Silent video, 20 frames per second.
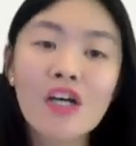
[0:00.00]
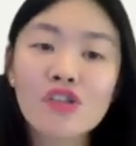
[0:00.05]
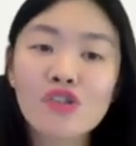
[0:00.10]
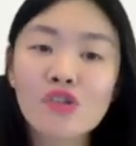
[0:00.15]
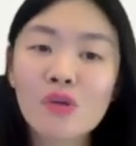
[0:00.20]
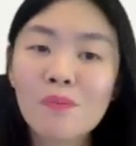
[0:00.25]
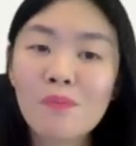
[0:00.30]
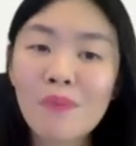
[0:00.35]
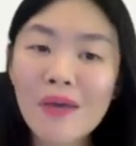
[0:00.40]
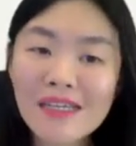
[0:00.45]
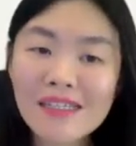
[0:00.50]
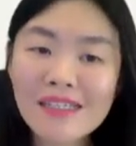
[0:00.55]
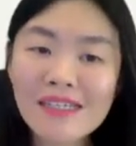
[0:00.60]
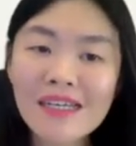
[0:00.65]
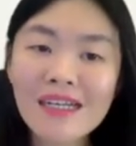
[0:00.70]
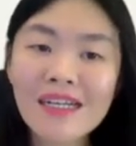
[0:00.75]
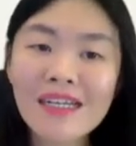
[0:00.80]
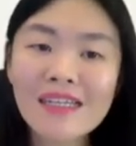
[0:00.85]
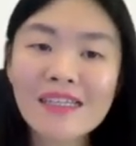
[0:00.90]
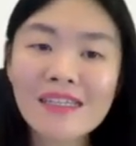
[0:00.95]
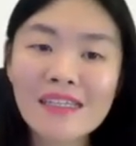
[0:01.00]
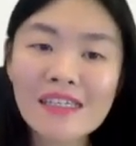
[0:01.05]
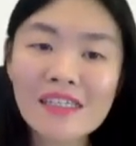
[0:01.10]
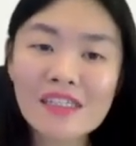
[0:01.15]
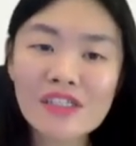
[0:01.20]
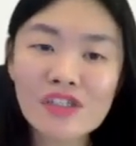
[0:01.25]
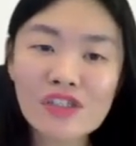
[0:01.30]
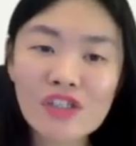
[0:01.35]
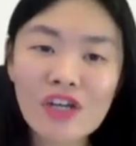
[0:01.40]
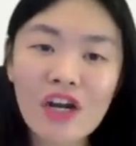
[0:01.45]
So basically,
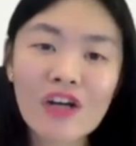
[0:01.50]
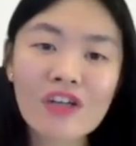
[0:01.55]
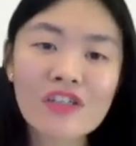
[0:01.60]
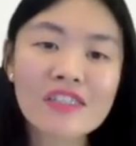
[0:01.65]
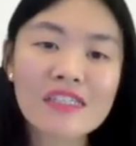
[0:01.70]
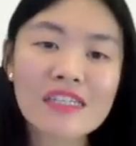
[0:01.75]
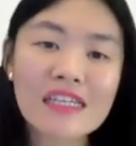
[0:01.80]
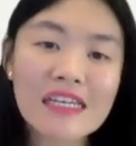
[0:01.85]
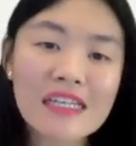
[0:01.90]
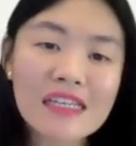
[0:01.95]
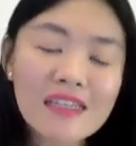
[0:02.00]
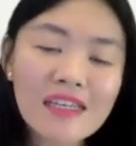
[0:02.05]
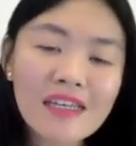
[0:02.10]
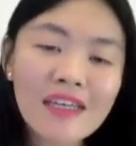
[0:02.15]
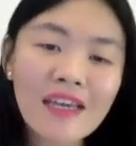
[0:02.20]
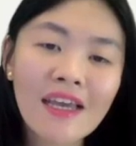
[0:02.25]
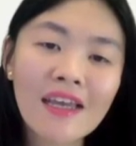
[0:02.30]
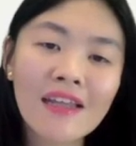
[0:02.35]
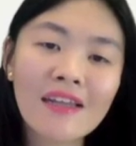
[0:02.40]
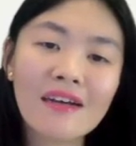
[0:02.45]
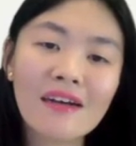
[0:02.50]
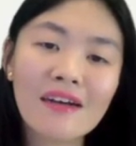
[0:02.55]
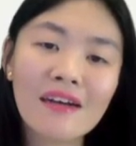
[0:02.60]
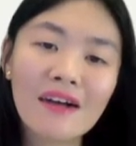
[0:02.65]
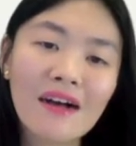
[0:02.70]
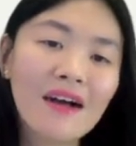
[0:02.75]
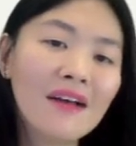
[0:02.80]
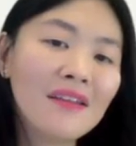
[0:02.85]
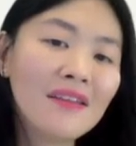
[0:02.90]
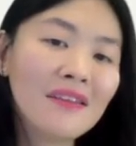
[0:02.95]
these stars indicate
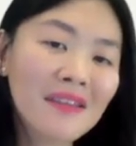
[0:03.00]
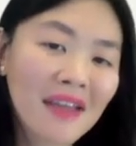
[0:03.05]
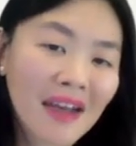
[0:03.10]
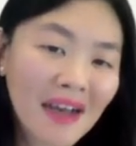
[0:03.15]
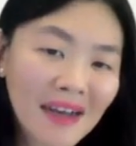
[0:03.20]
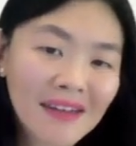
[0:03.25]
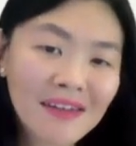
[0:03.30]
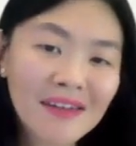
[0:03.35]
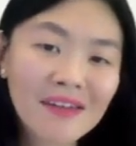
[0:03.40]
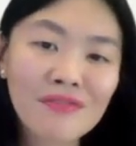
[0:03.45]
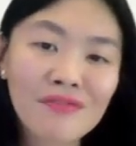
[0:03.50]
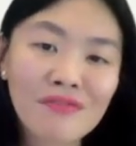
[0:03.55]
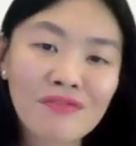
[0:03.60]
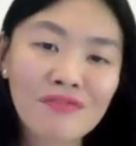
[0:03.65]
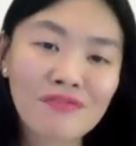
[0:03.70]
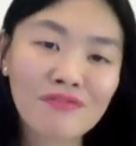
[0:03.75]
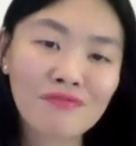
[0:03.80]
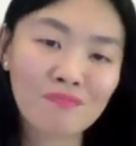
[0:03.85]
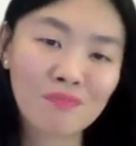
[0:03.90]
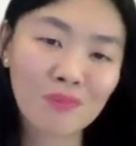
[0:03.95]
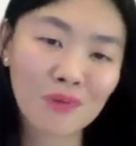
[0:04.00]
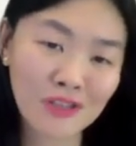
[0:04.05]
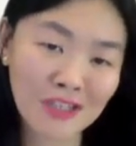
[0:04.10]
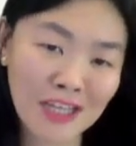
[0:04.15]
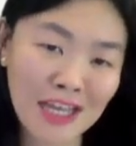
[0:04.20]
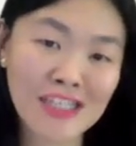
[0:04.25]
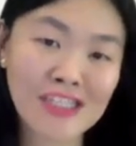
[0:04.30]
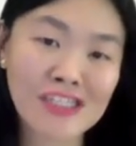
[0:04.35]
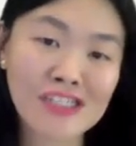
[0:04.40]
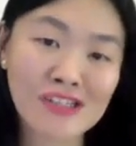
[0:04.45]
another
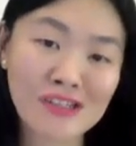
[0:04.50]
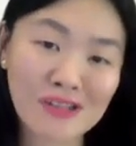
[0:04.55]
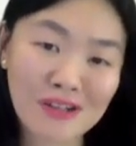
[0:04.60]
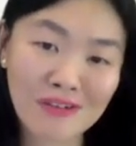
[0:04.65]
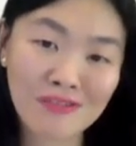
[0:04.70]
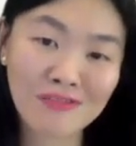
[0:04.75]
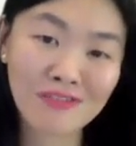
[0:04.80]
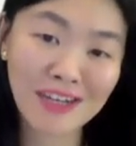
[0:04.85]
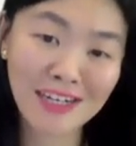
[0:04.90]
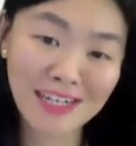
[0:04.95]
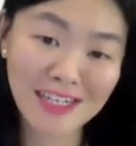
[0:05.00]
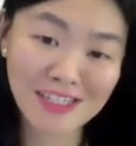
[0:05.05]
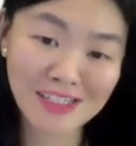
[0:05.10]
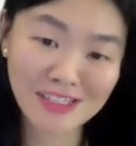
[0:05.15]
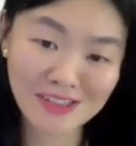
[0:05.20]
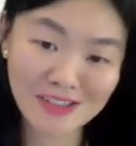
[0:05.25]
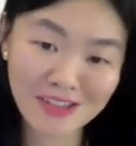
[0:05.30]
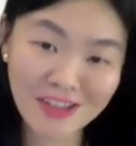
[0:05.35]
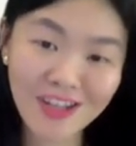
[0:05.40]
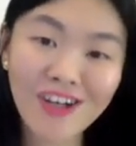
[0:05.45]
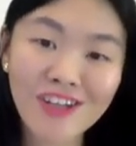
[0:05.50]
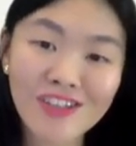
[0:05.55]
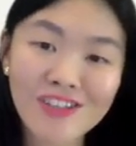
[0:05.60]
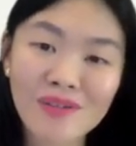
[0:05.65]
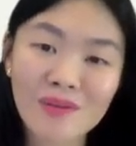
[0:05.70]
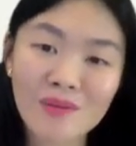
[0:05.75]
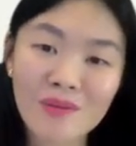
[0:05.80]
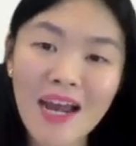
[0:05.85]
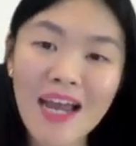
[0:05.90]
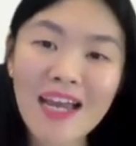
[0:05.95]
potential of financial loss,
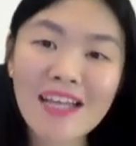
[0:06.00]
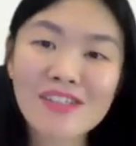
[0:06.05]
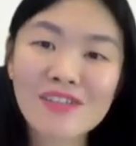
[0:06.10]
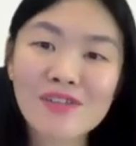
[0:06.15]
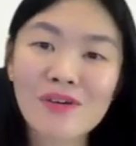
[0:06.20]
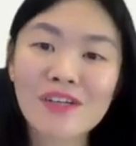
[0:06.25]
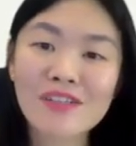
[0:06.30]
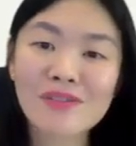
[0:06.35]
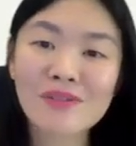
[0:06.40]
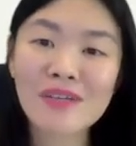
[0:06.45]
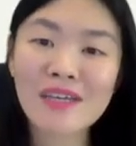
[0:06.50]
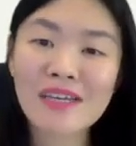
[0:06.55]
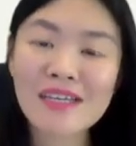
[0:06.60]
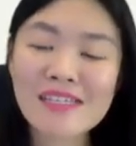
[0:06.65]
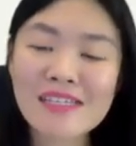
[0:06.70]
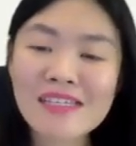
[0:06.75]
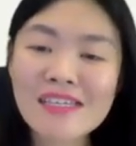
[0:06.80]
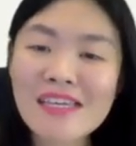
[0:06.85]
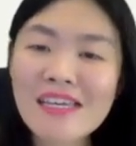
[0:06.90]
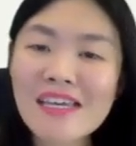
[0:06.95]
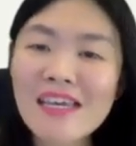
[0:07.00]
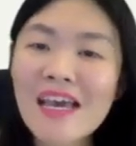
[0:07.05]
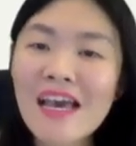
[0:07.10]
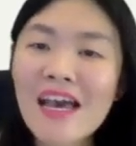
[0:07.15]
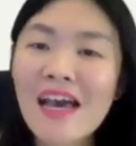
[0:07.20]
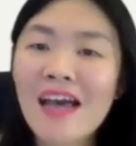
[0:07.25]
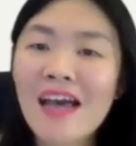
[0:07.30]
right? So as you can see,